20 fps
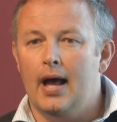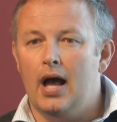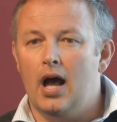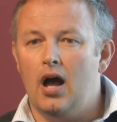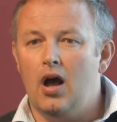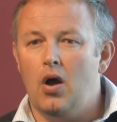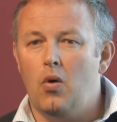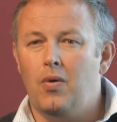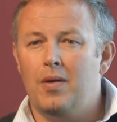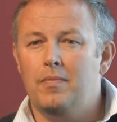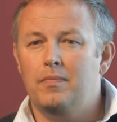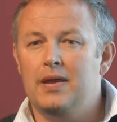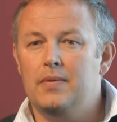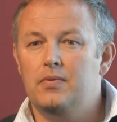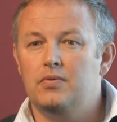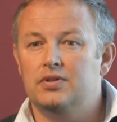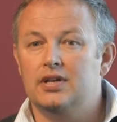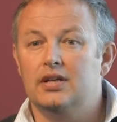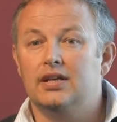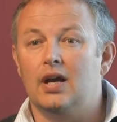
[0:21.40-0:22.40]
When
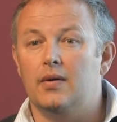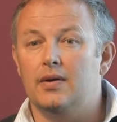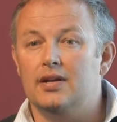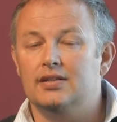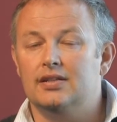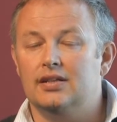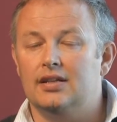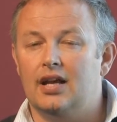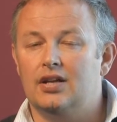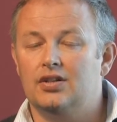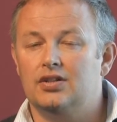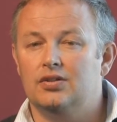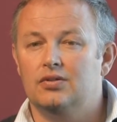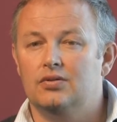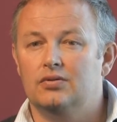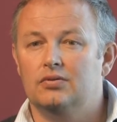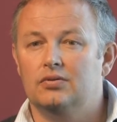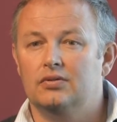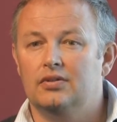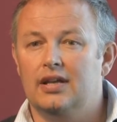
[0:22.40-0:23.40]
people did go
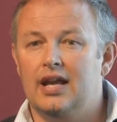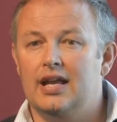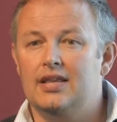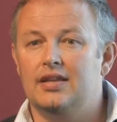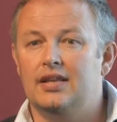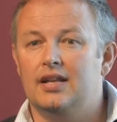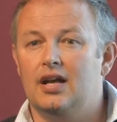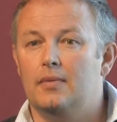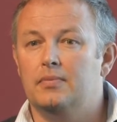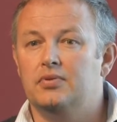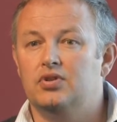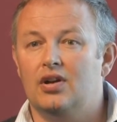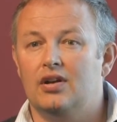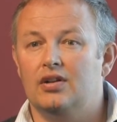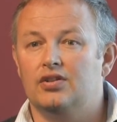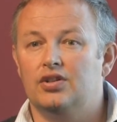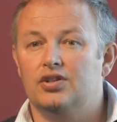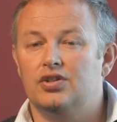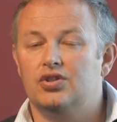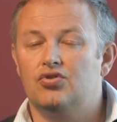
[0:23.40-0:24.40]
international, they ended up
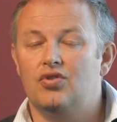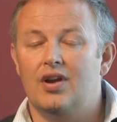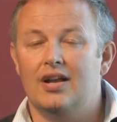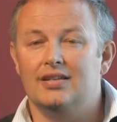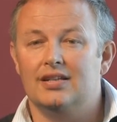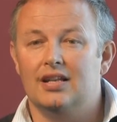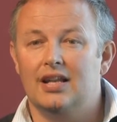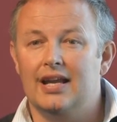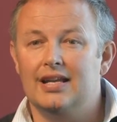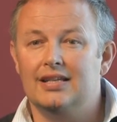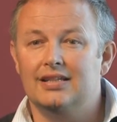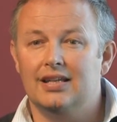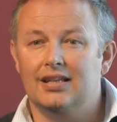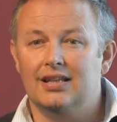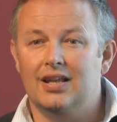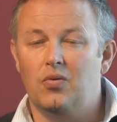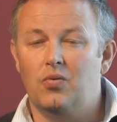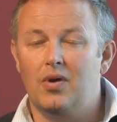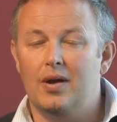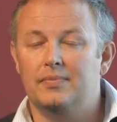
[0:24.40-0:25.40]
just
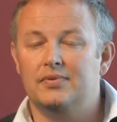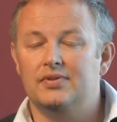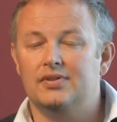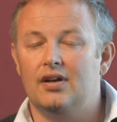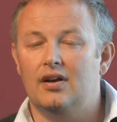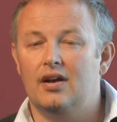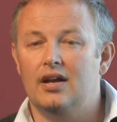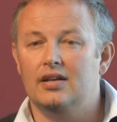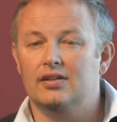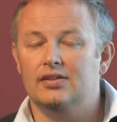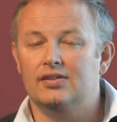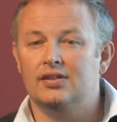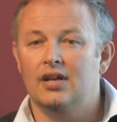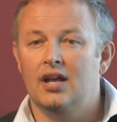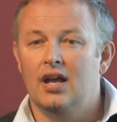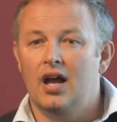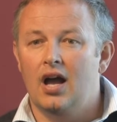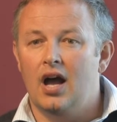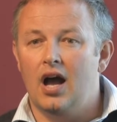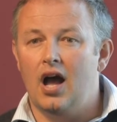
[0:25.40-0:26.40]
translating their websites
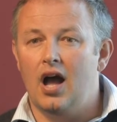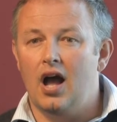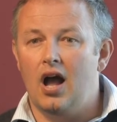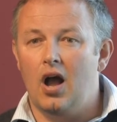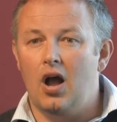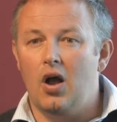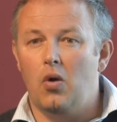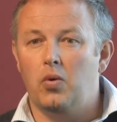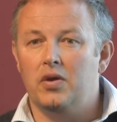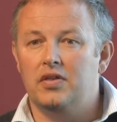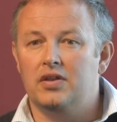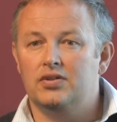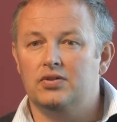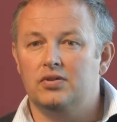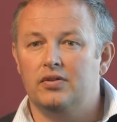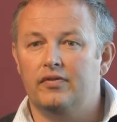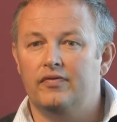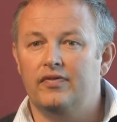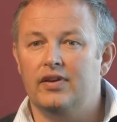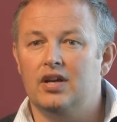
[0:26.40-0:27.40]
with a
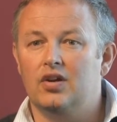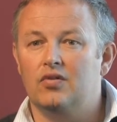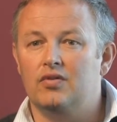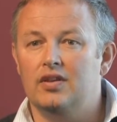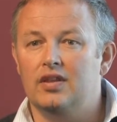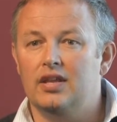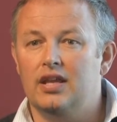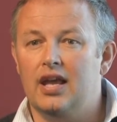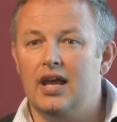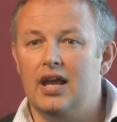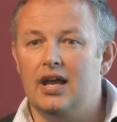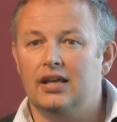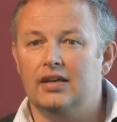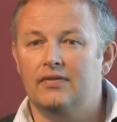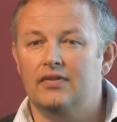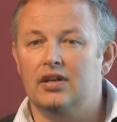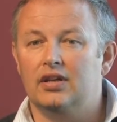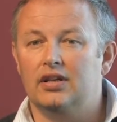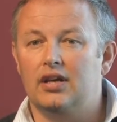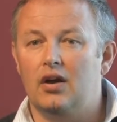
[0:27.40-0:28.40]
sort of finger in the air,
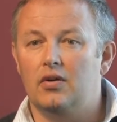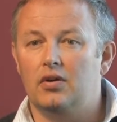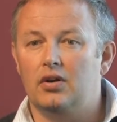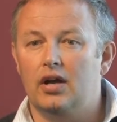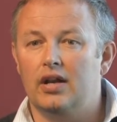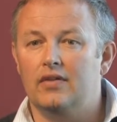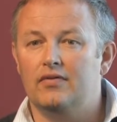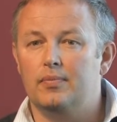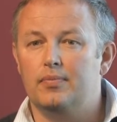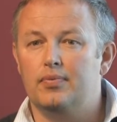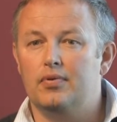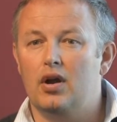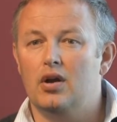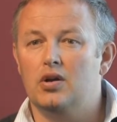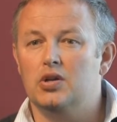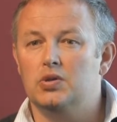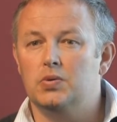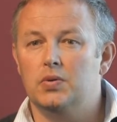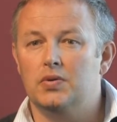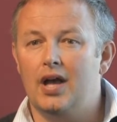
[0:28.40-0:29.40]
give it a go kind of
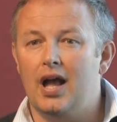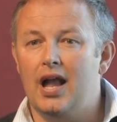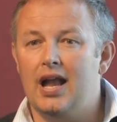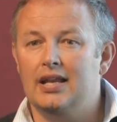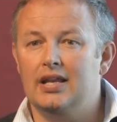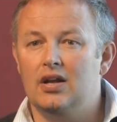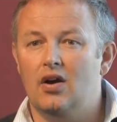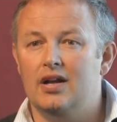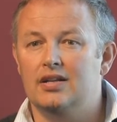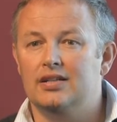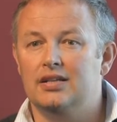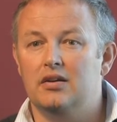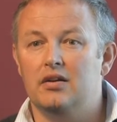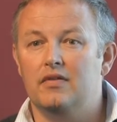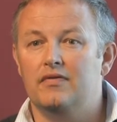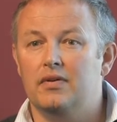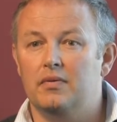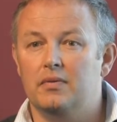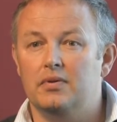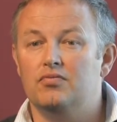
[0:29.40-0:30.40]
approach without any idea
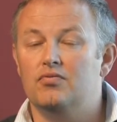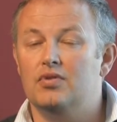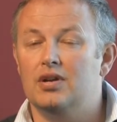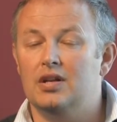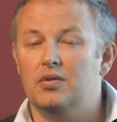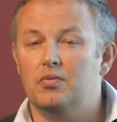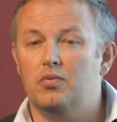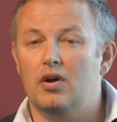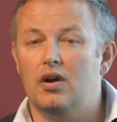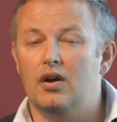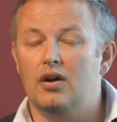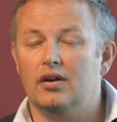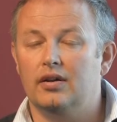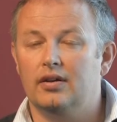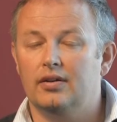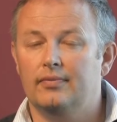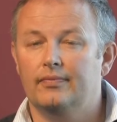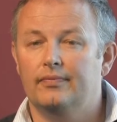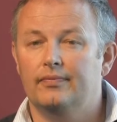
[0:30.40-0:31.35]
if it would really work.